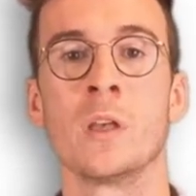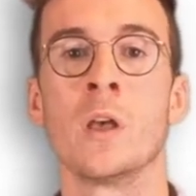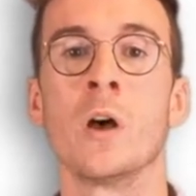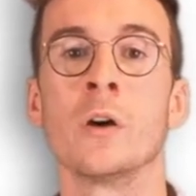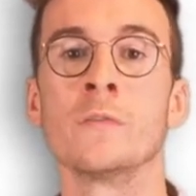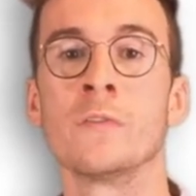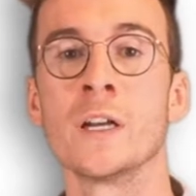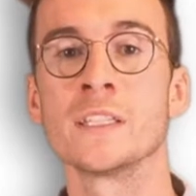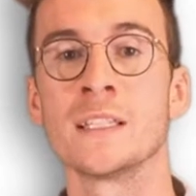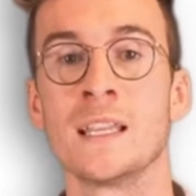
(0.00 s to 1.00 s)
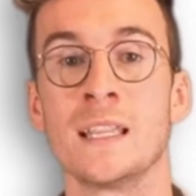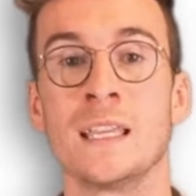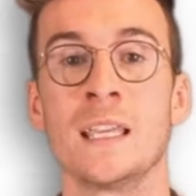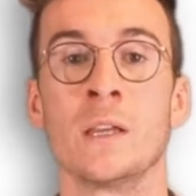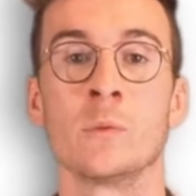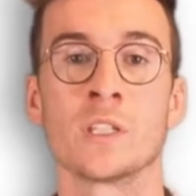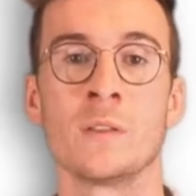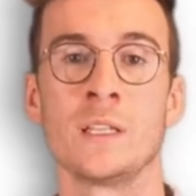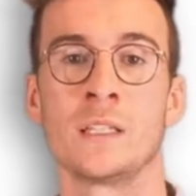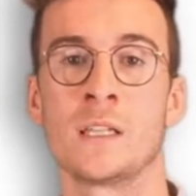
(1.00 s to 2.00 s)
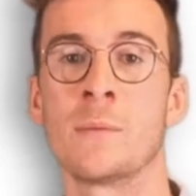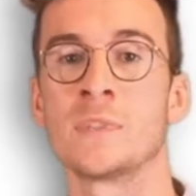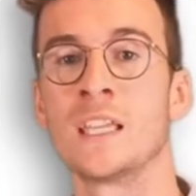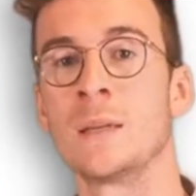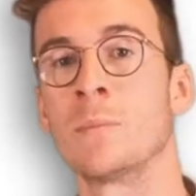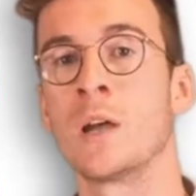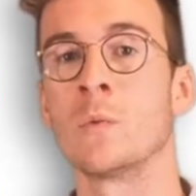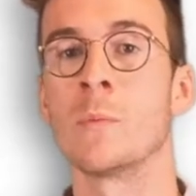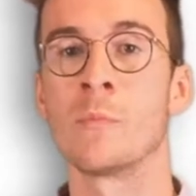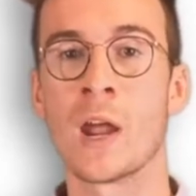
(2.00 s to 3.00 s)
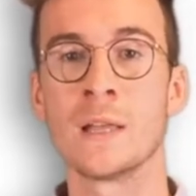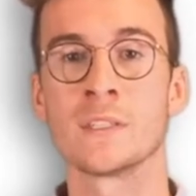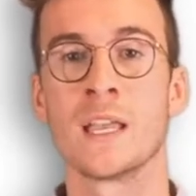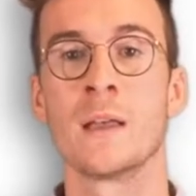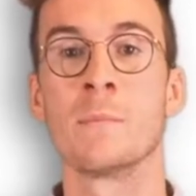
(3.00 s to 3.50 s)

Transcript: Unfortunately, it was only adopted by one browser,